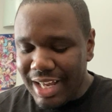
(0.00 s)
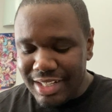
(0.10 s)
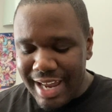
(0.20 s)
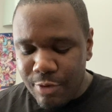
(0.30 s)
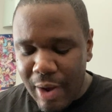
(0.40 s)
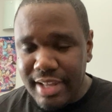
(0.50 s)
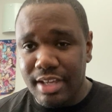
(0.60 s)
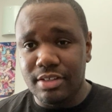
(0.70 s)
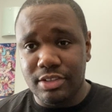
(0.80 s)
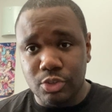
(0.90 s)
that white
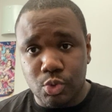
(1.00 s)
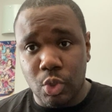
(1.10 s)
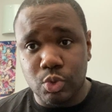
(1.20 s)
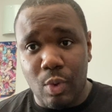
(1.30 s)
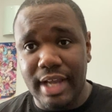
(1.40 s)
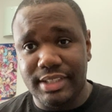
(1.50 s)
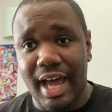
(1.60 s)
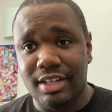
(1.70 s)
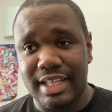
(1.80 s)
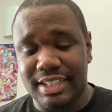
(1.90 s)
those white
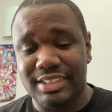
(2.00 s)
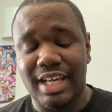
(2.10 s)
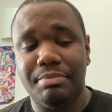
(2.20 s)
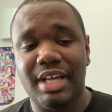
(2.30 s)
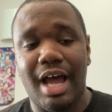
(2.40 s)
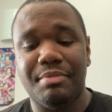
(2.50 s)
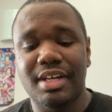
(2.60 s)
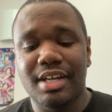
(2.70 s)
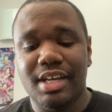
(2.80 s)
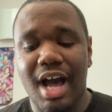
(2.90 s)
tiles at the same time,
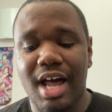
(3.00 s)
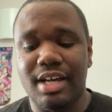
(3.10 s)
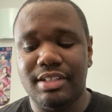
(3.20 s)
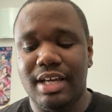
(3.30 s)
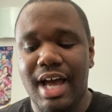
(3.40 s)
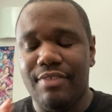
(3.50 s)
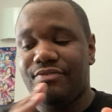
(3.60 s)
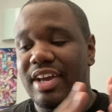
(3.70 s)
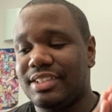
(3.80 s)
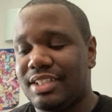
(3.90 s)
Kanna, they
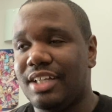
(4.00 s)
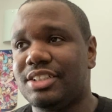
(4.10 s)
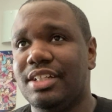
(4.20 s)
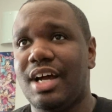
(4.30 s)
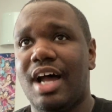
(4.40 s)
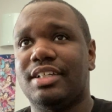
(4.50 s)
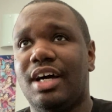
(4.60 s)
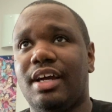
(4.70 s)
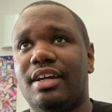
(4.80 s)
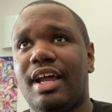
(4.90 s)
got face touch, and Kanna's
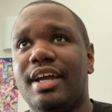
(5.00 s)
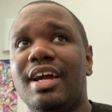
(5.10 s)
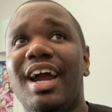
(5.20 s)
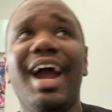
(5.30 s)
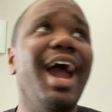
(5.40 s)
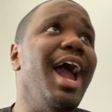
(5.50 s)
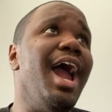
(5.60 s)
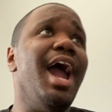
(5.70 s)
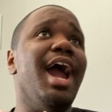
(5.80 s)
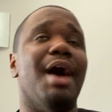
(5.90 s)
hugging her like,
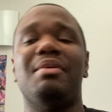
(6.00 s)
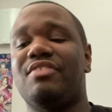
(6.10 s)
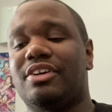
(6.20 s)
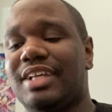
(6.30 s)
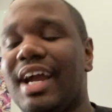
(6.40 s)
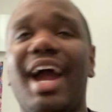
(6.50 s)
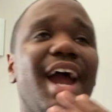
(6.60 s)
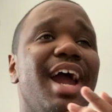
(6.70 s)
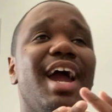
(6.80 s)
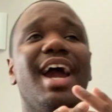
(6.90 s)
Riko's like,
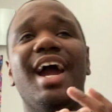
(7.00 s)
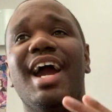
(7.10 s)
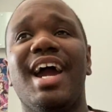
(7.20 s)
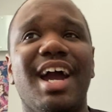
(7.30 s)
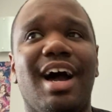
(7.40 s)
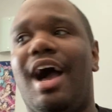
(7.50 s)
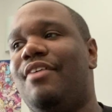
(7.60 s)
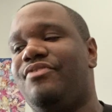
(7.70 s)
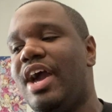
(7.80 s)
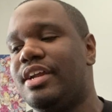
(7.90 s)
I
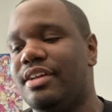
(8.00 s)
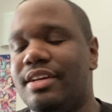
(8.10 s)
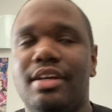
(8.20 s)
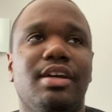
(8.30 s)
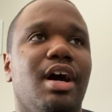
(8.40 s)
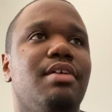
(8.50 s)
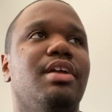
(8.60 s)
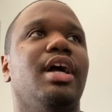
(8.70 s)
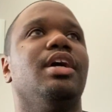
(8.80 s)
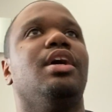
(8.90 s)
fainted. I'm
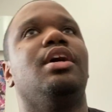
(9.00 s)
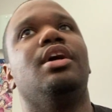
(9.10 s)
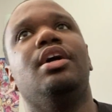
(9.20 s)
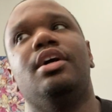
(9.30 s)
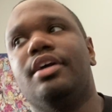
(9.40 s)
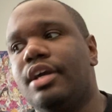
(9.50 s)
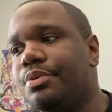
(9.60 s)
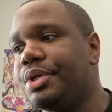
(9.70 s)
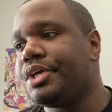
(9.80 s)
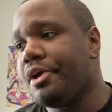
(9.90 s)
like, oh, here
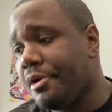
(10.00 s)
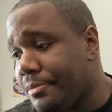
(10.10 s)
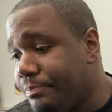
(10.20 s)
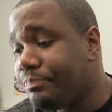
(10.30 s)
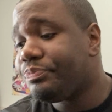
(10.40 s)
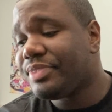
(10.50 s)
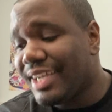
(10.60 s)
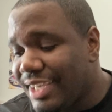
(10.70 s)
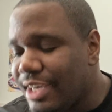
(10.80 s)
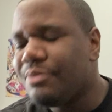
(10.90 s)
we go.
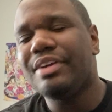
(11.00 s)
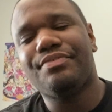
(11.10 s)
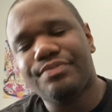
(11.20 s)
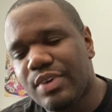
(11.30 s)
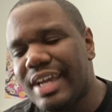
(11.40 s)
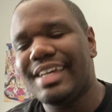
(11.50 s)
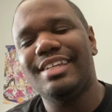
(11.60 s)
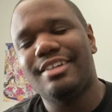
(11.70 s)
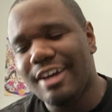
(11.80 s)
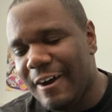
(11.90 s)
Here we
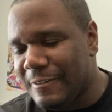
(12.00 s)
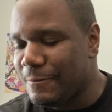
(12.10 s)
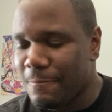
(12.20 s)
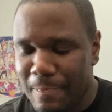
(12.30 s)
freaking go.